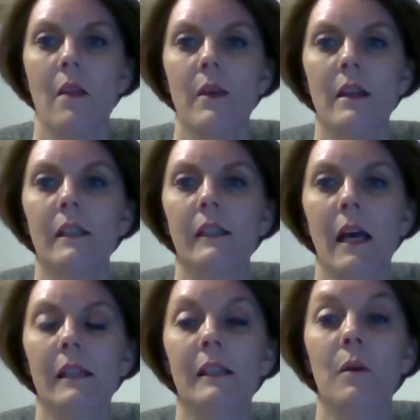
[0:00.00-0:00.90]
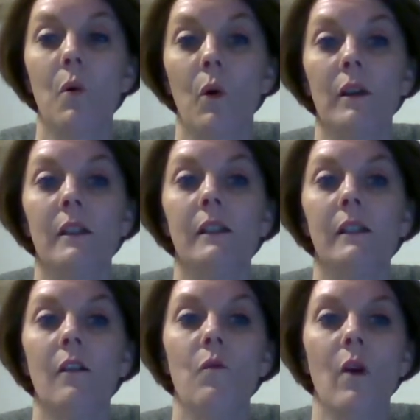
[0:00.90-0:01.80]
they discuss the
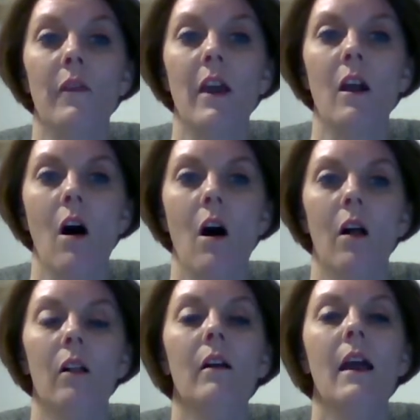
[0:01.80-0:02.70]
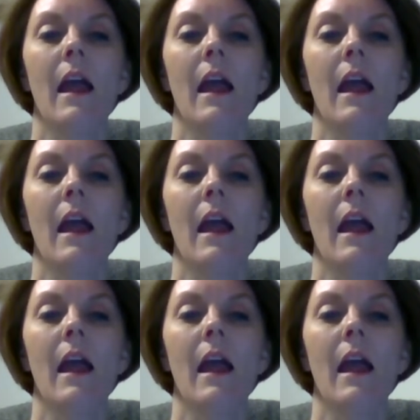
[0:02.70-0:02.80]
importance of what they call